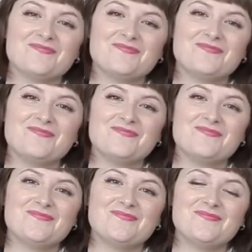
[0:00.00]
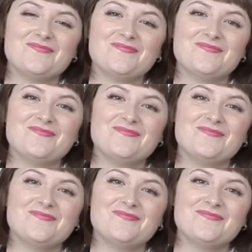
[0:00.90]

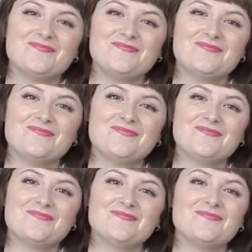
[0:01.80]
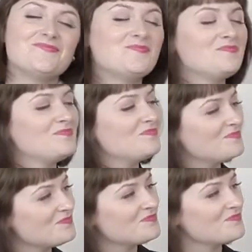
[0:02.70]

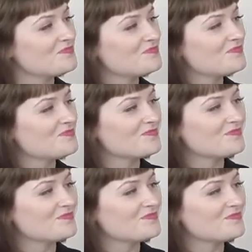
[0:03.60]
(not speaking)